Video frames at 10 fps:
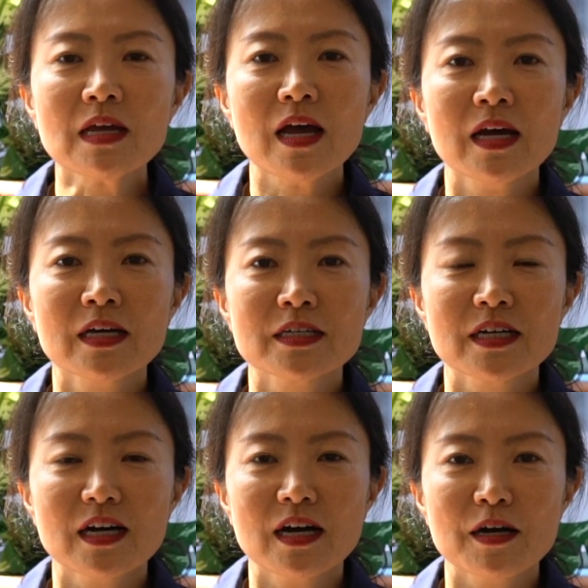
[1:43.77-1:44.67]

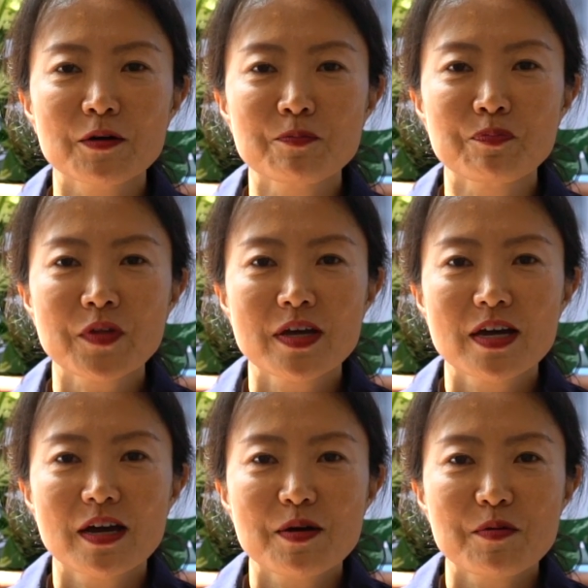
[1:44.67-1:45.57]
And
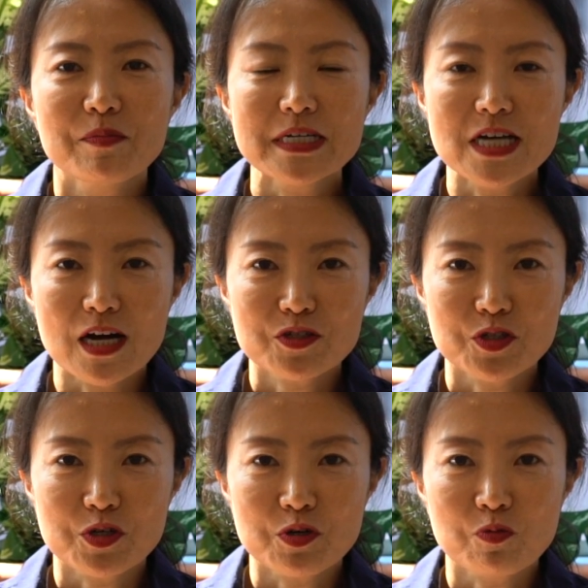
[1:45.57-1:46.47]
my doctor